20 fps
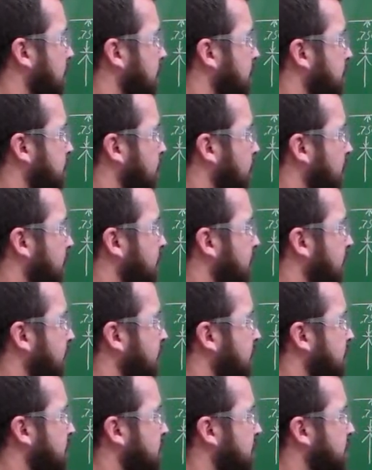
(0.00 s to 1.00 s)
and
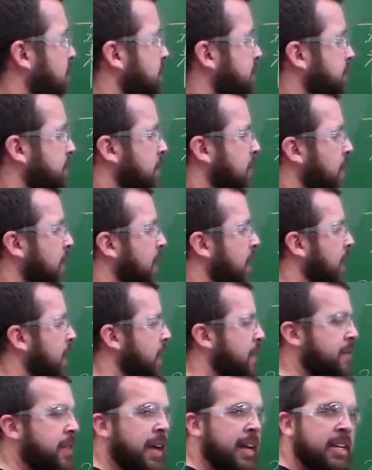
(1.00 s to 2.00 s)
0.500.
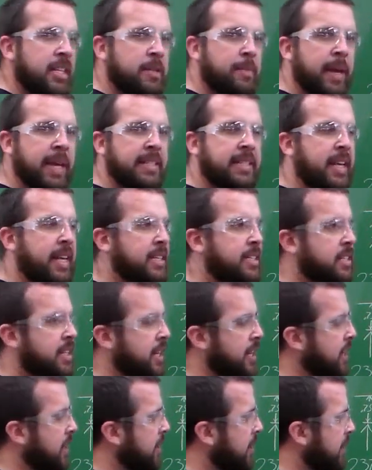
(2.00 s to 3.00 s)
And if that doesn't make sense
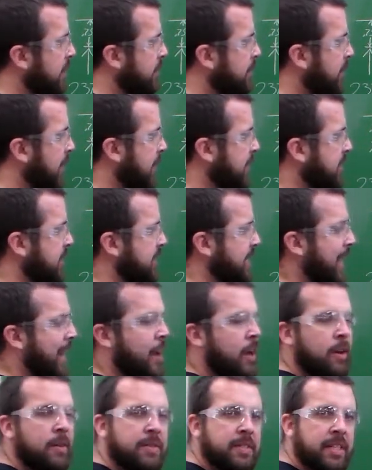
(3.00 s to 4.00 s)
to you because it's
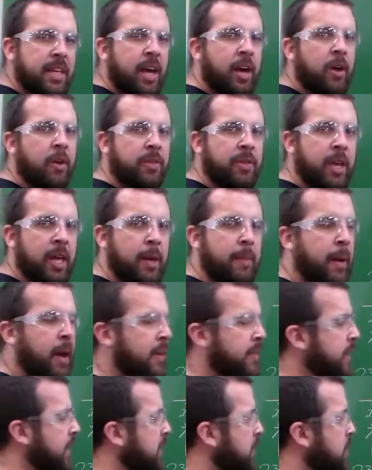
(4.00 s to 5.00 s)
out of scale, think
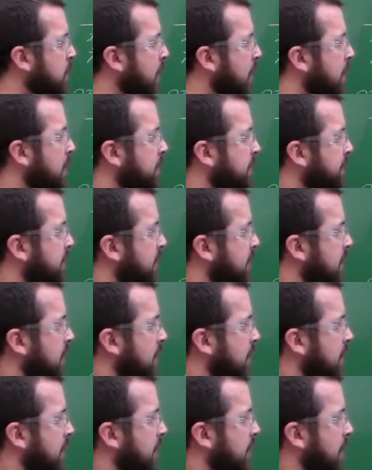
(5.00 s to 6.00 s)
about it this way.
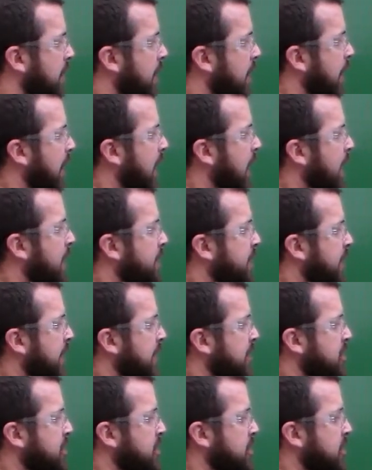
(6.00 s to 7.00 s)
A 1/2
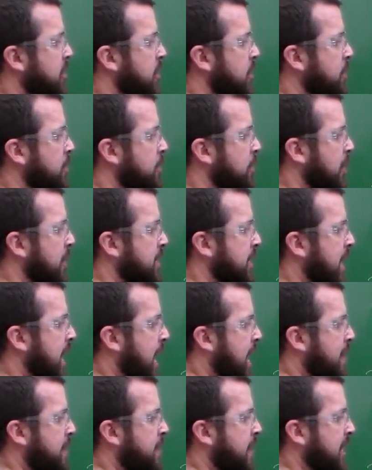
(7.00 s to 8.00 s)
inch plus a
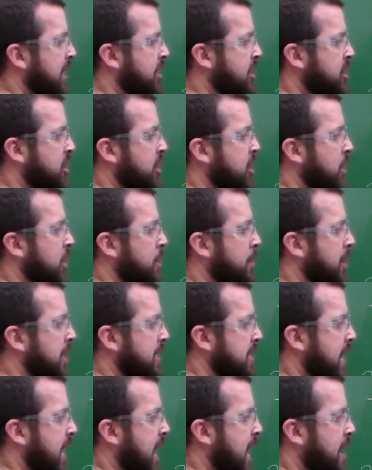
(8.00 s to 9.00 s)
half inch
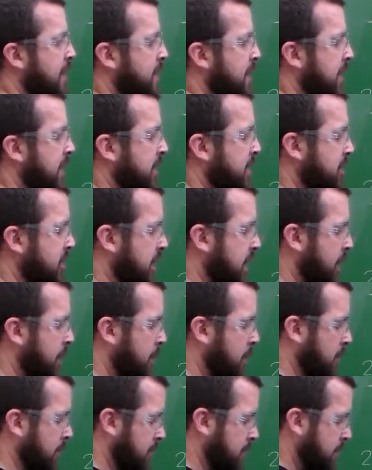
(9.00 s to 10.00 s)
plus a half inch
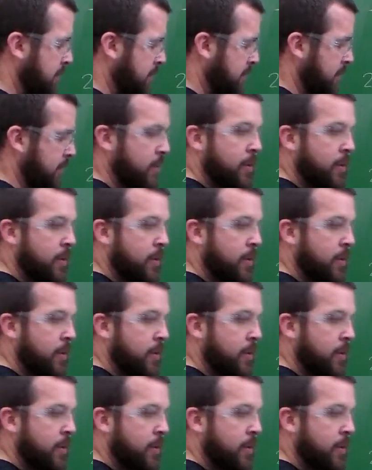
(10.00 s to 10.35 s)
equals